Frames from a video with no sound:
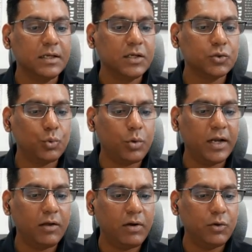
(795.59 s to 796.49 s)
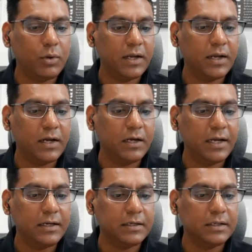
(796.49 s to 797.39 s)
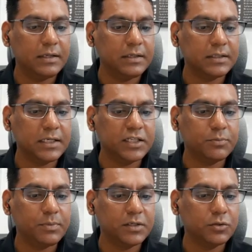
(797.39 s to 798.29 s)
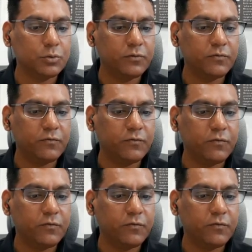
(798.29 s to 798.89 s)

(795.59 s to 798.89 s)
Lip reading: So what do I get? I get 6 plus root 14.